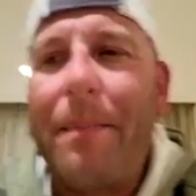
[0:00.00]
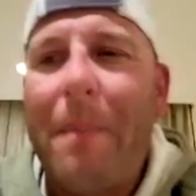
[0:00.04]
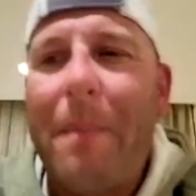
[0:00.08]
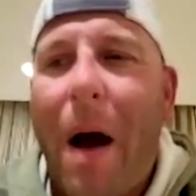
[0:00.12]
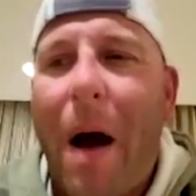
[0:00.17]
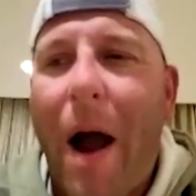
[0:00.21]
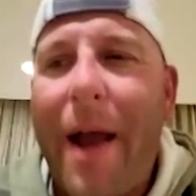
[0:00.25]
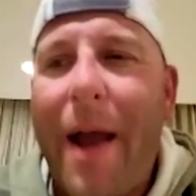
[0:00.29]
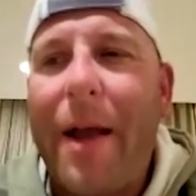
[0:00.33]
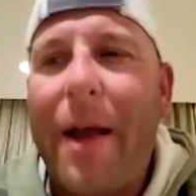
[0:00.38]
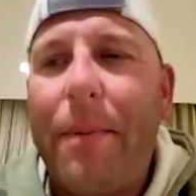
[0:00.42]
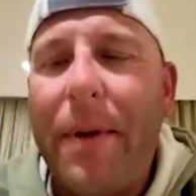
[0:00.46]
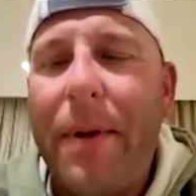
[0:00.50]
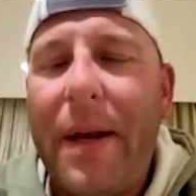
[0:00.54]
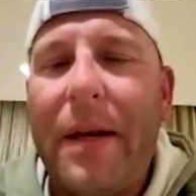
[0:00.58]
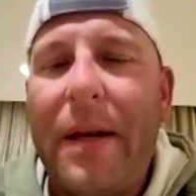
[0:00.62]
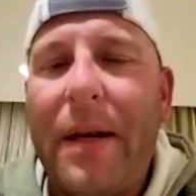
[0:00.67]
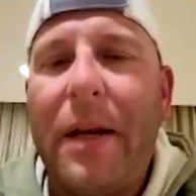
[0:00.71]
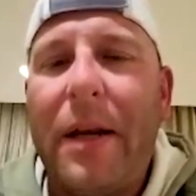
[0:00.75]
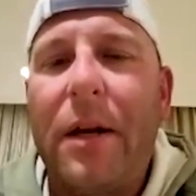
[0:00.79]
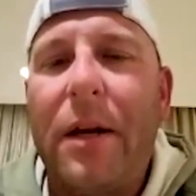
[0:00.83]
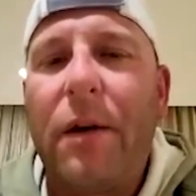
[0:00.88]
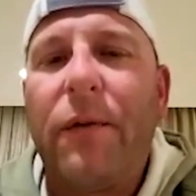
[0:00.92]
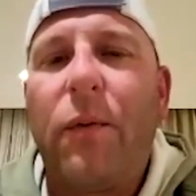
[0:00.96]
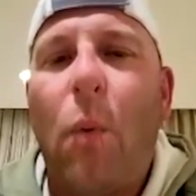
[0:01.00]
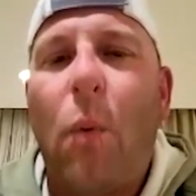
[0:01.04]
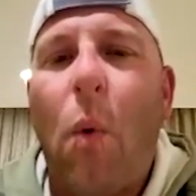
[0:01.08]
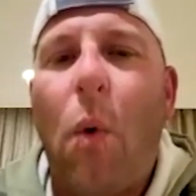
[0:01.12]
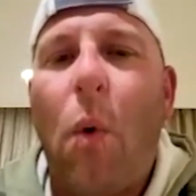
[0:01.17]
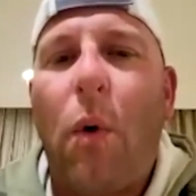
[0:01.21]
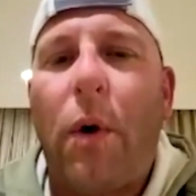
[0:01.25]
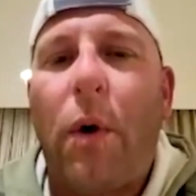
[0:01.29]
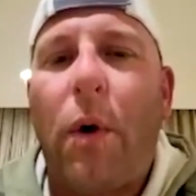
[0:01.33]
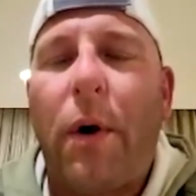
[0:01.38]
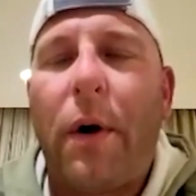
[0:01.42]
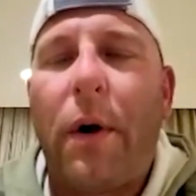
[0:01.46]
opinion of
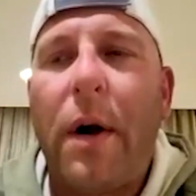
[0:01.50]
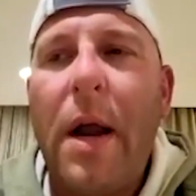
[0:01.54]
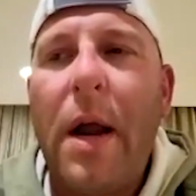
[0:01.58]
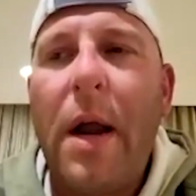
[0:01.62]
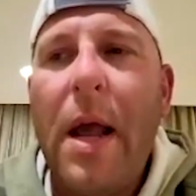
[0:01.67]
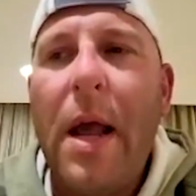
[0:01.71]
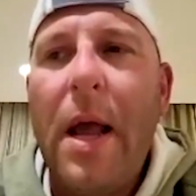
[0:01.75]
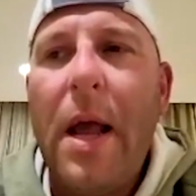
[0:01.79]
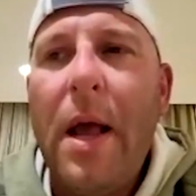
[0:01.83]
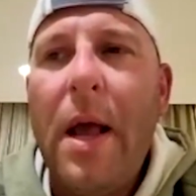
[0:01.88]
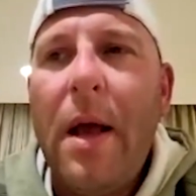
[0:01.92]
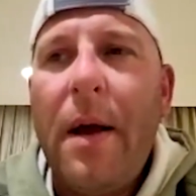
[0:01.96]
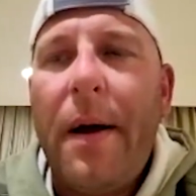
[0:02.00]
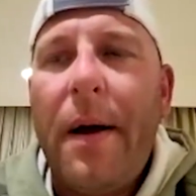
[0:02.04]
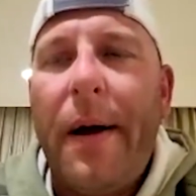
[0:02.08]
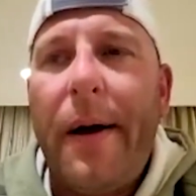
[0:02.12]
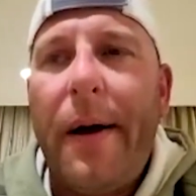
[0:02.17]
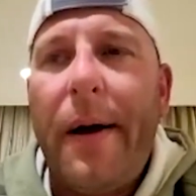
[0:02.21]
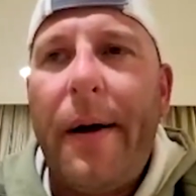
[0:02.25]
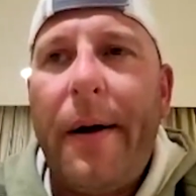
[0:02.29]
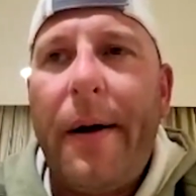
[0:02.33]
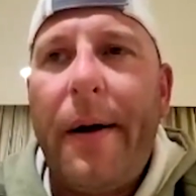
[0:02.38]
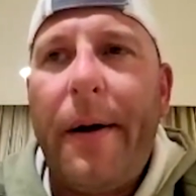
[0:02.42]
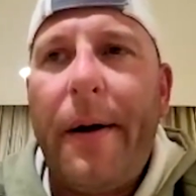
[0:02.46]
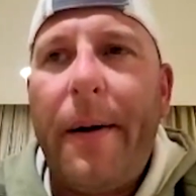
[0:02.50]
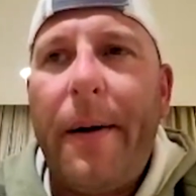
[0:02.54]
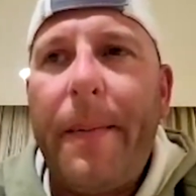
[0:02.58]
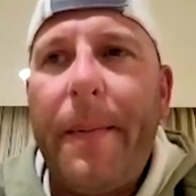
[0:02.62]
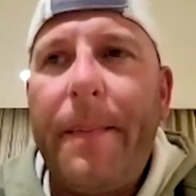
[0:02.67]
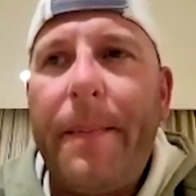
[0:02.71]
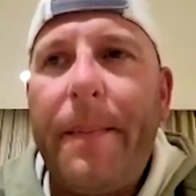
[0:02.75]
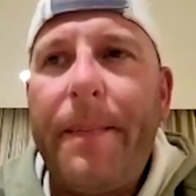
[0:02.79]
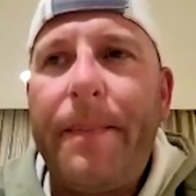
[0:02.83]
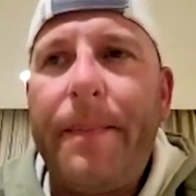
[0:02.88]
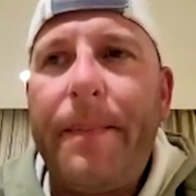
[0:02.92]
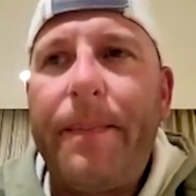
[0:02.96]
war,
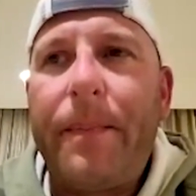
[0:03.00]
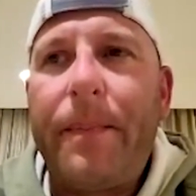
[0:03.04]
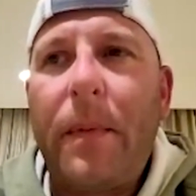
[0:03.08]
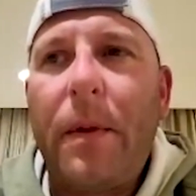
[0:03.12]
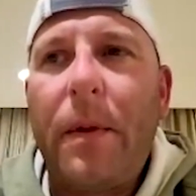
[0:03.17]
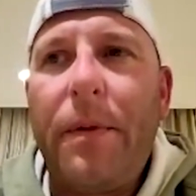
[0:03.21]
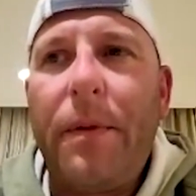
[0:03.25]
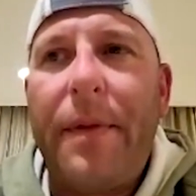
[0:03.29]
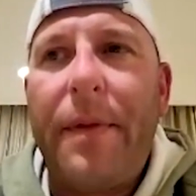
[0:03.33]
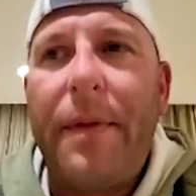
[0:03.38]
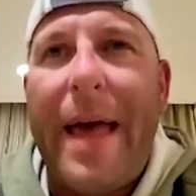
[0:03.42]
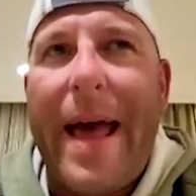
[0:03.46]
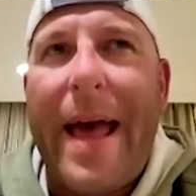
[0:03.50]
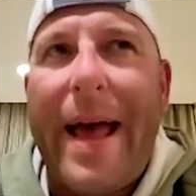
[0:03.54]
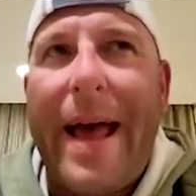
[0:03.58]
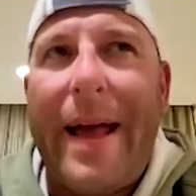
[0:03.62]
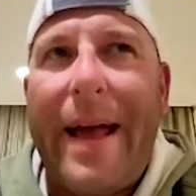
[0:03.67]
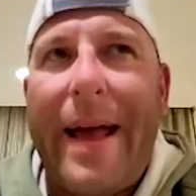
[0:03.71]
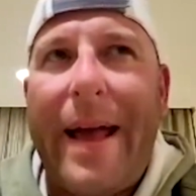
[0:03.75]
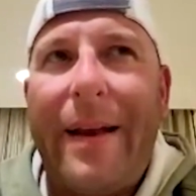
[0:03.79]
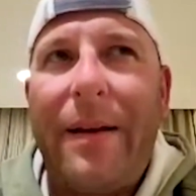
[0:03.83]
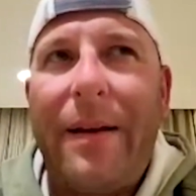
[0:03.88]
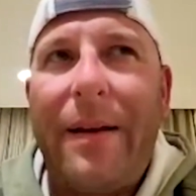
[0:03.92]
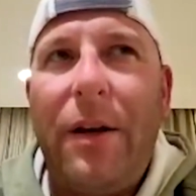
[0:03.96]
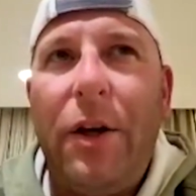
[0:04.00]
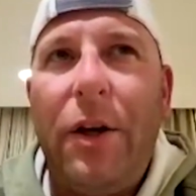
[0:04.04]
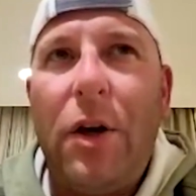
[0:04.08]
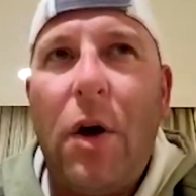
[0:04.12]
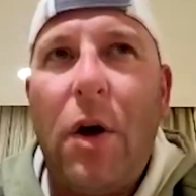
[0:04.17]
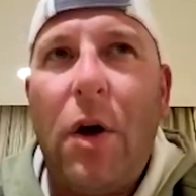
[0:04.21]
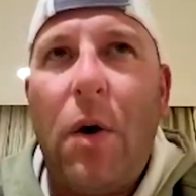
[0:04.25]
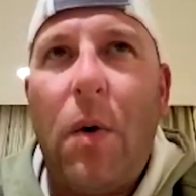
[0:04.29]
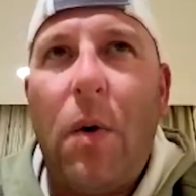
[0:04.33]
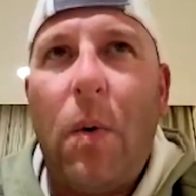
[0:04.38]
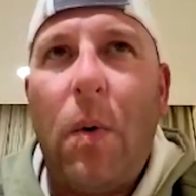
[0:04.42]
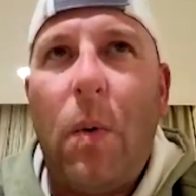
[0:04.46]
that, you
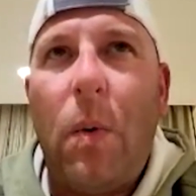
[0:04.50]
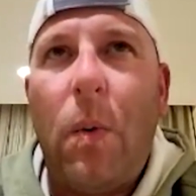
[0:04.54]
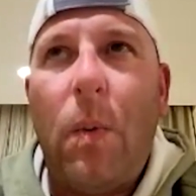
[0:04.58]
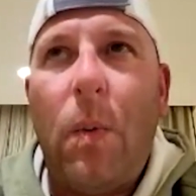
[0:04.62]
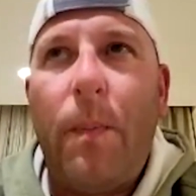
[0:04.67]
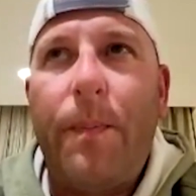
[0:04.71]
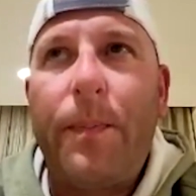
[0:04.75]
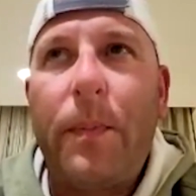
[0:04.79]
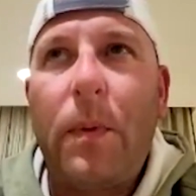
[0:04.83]
know,